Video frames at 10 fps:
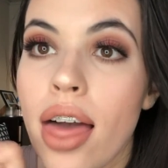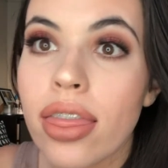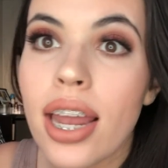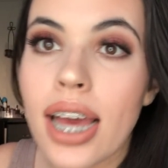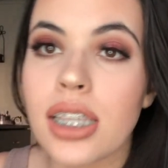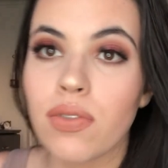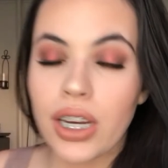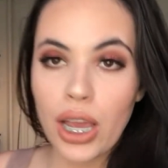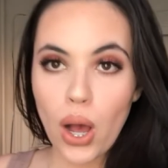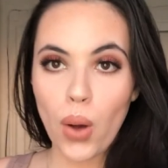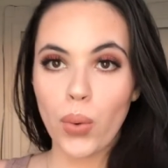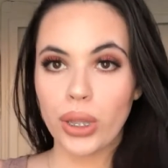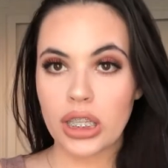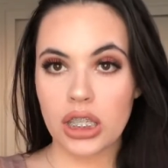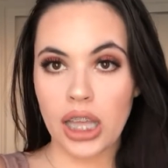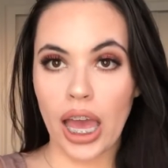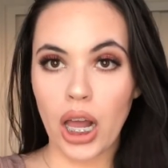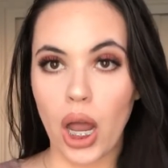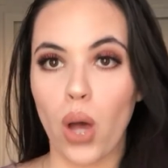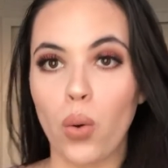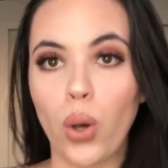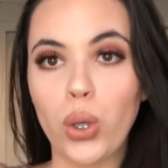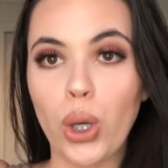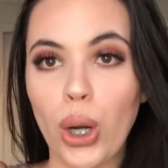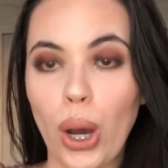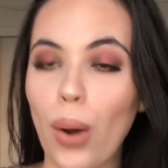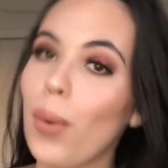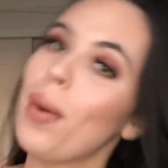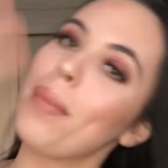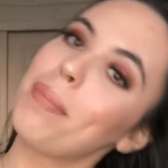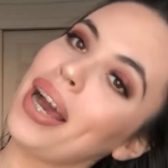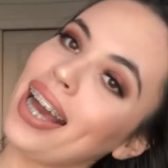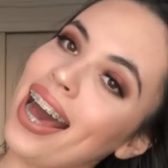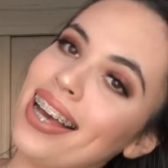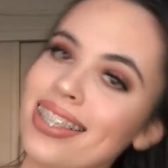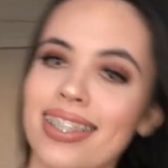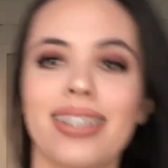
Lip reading: the next video. This is Aglow, you know. Bye guys.